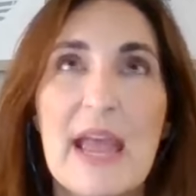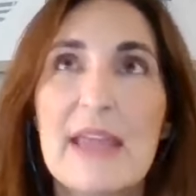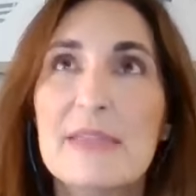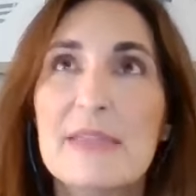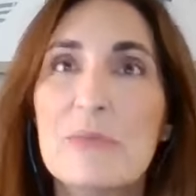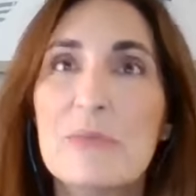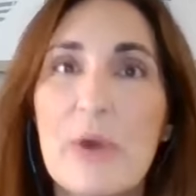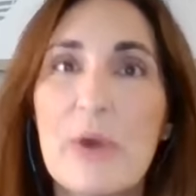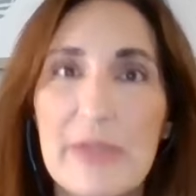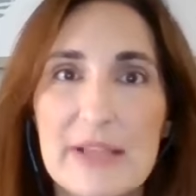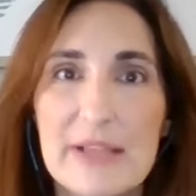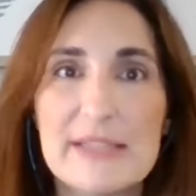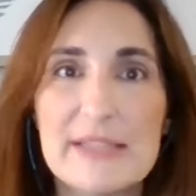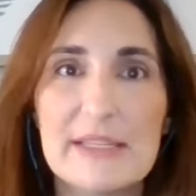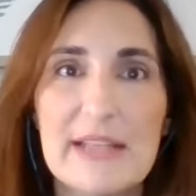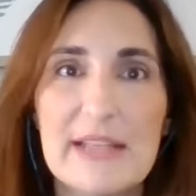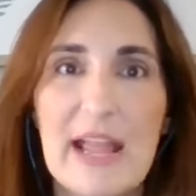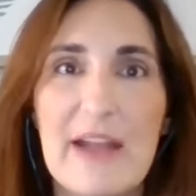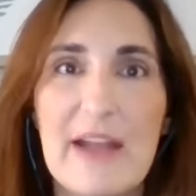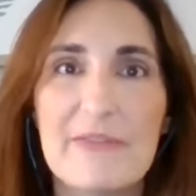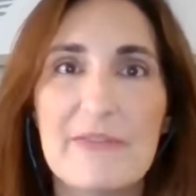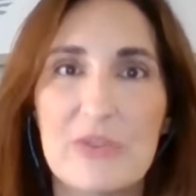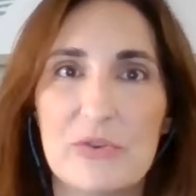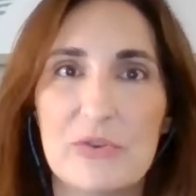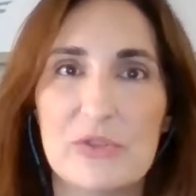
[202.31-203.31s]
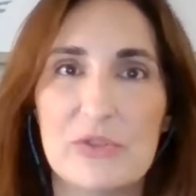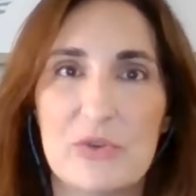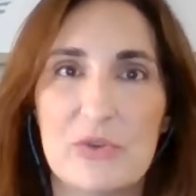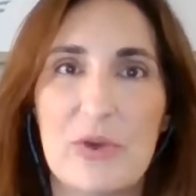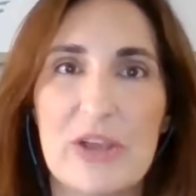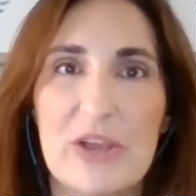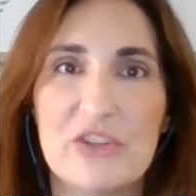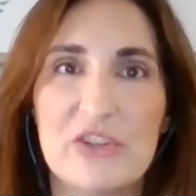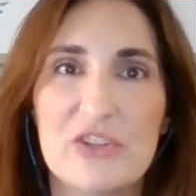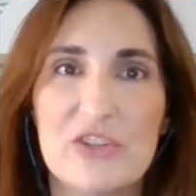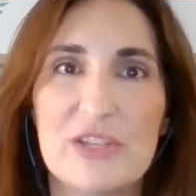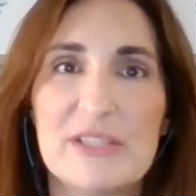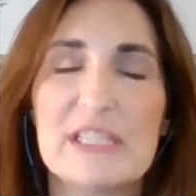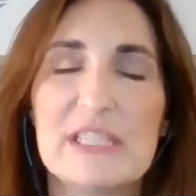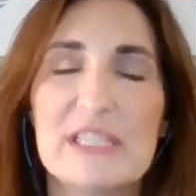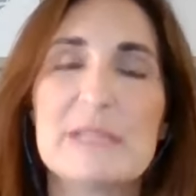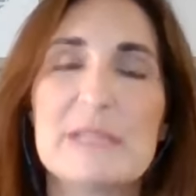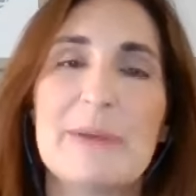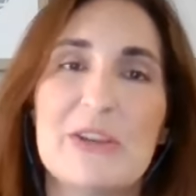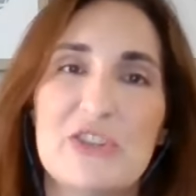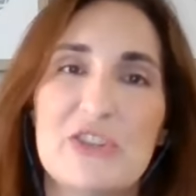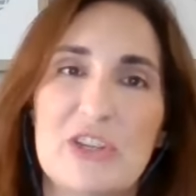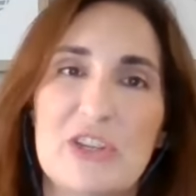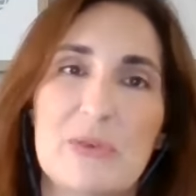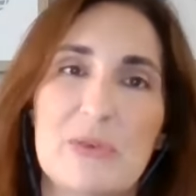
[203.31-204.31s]
And while I did have those questions,
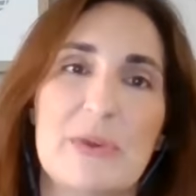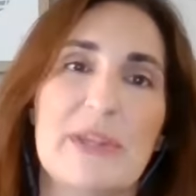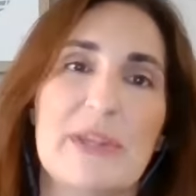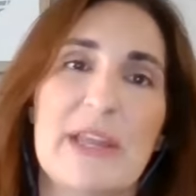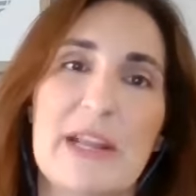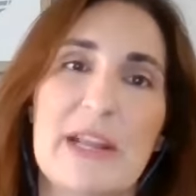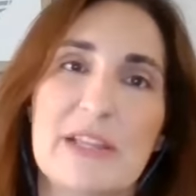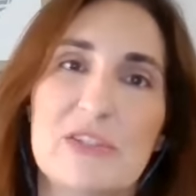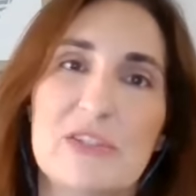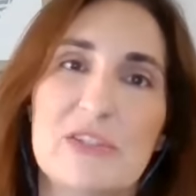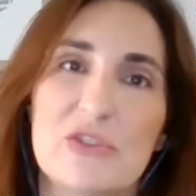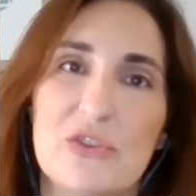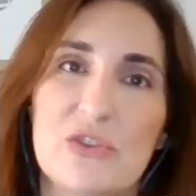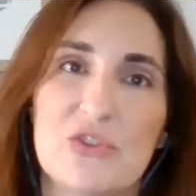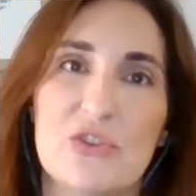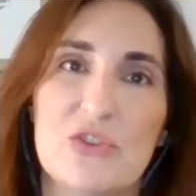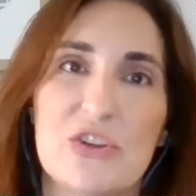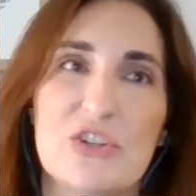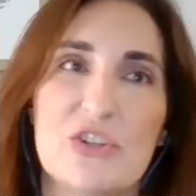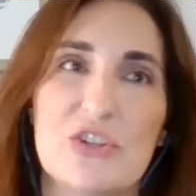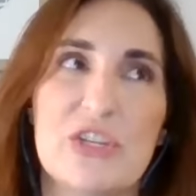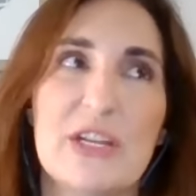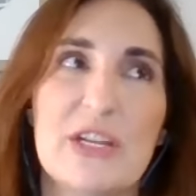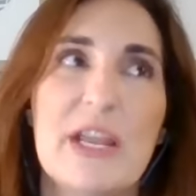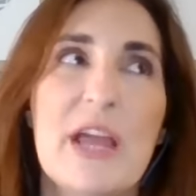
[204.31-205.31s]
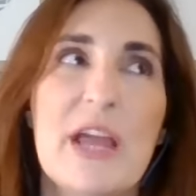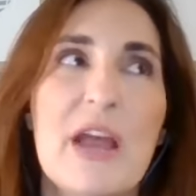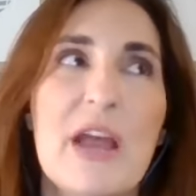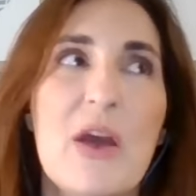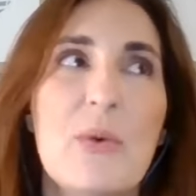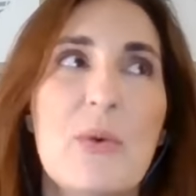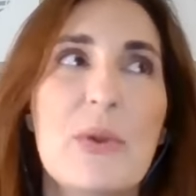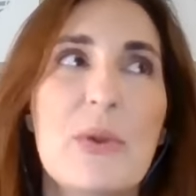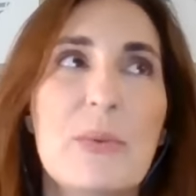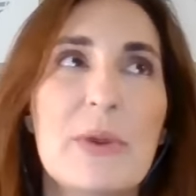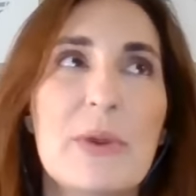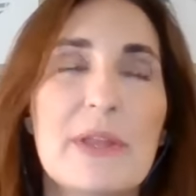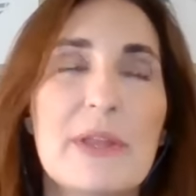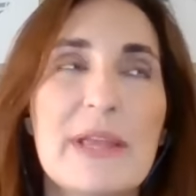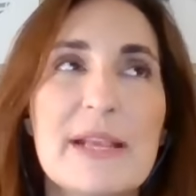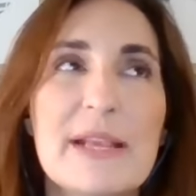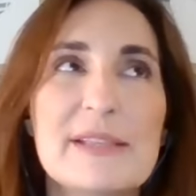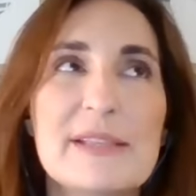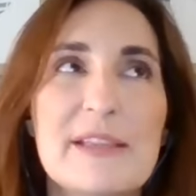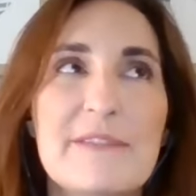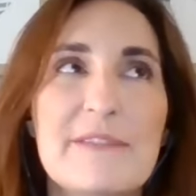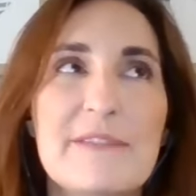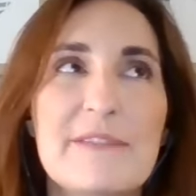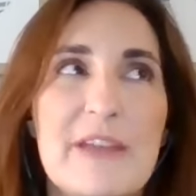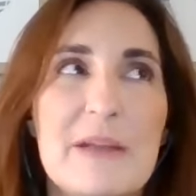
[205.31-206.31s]
especially related to nutrition, we
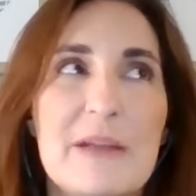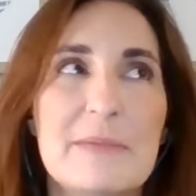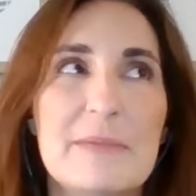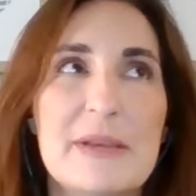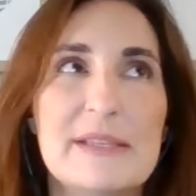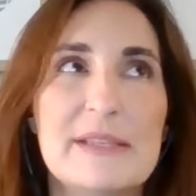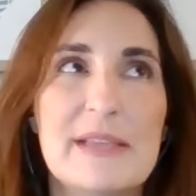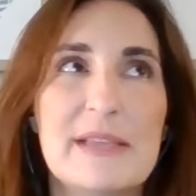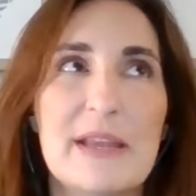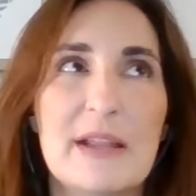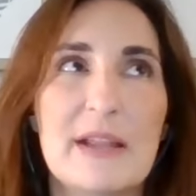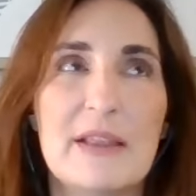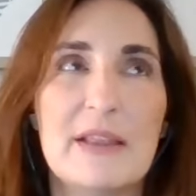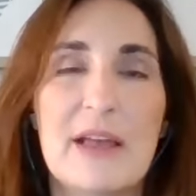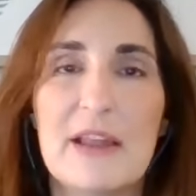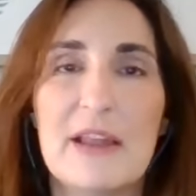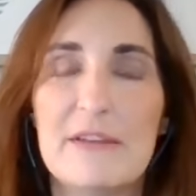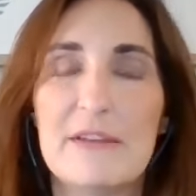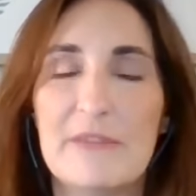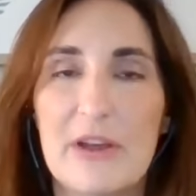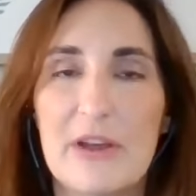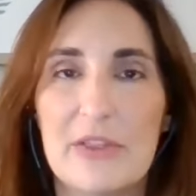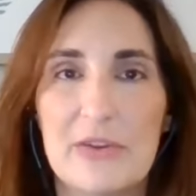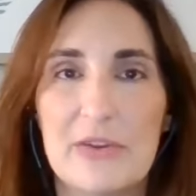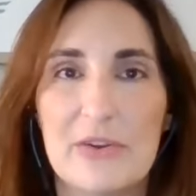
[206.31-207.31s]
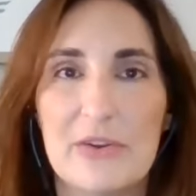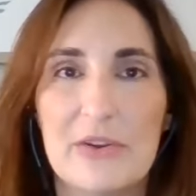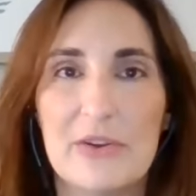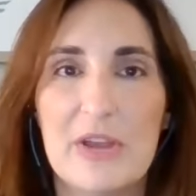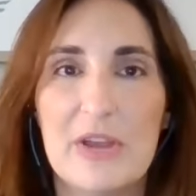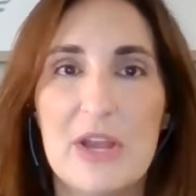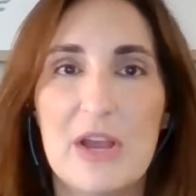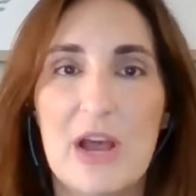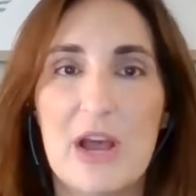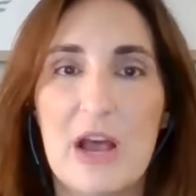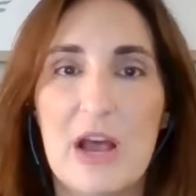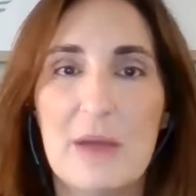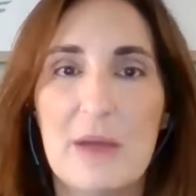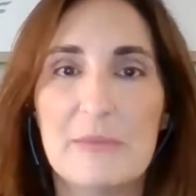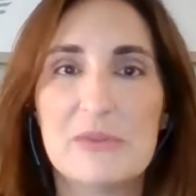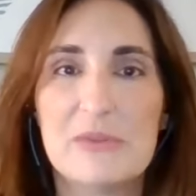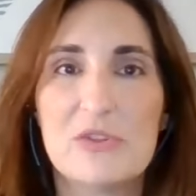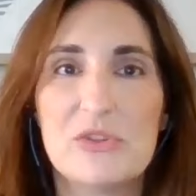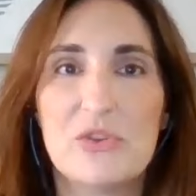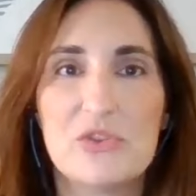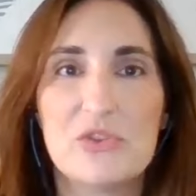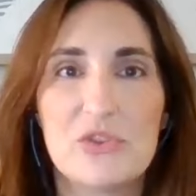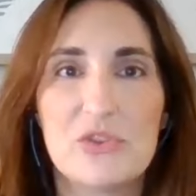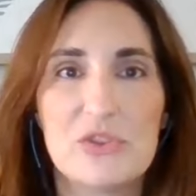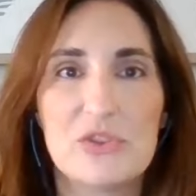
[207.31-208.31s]
realized that families had a lot of other
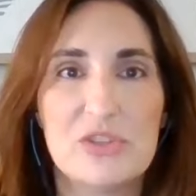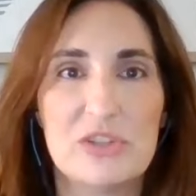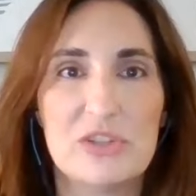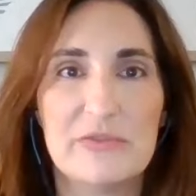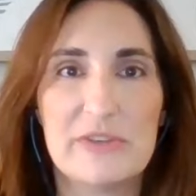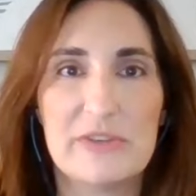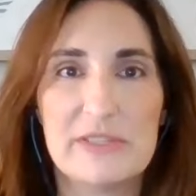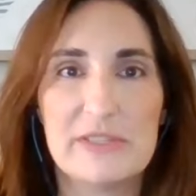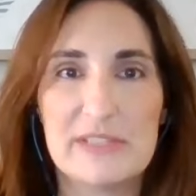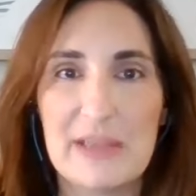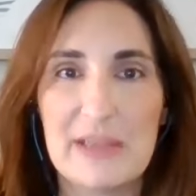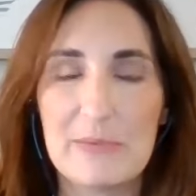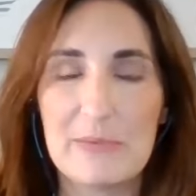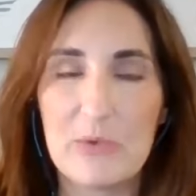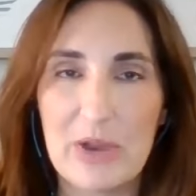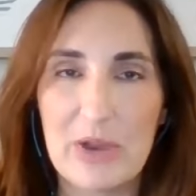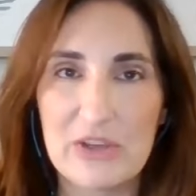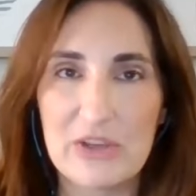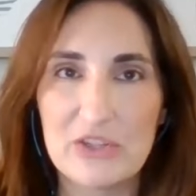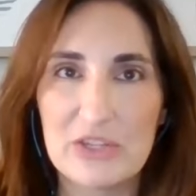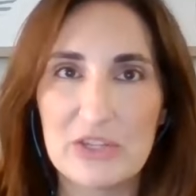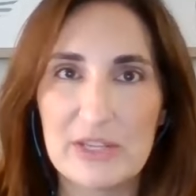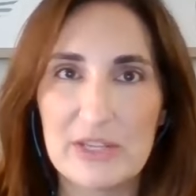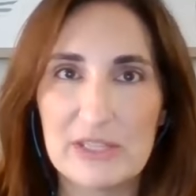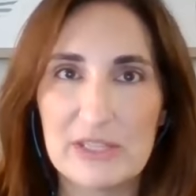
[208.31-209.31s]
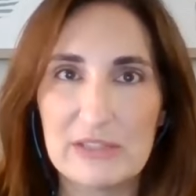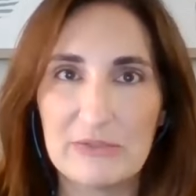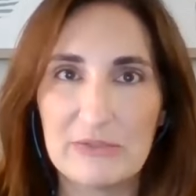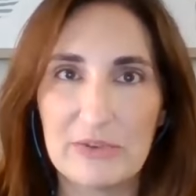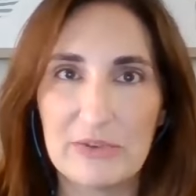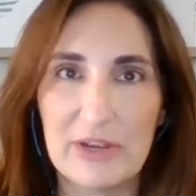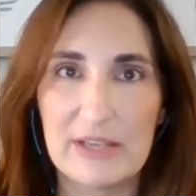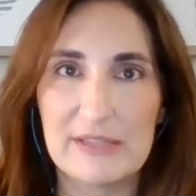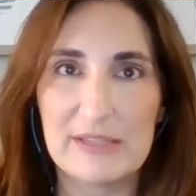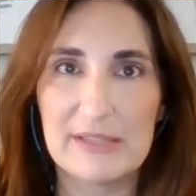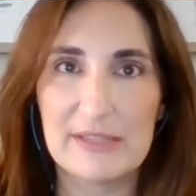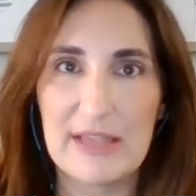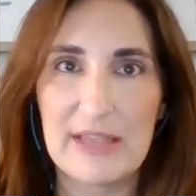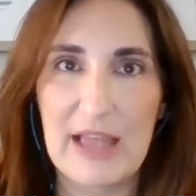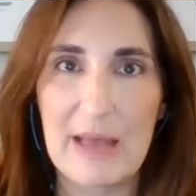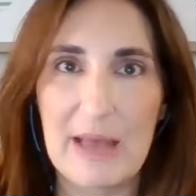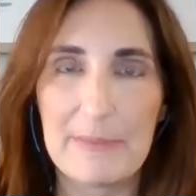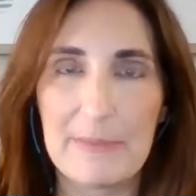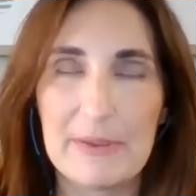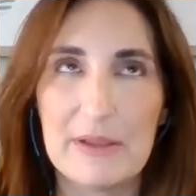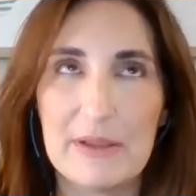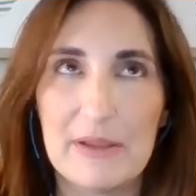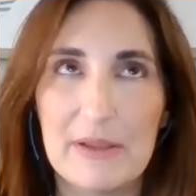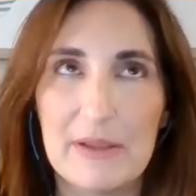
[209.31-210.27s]
social service type questions for us to,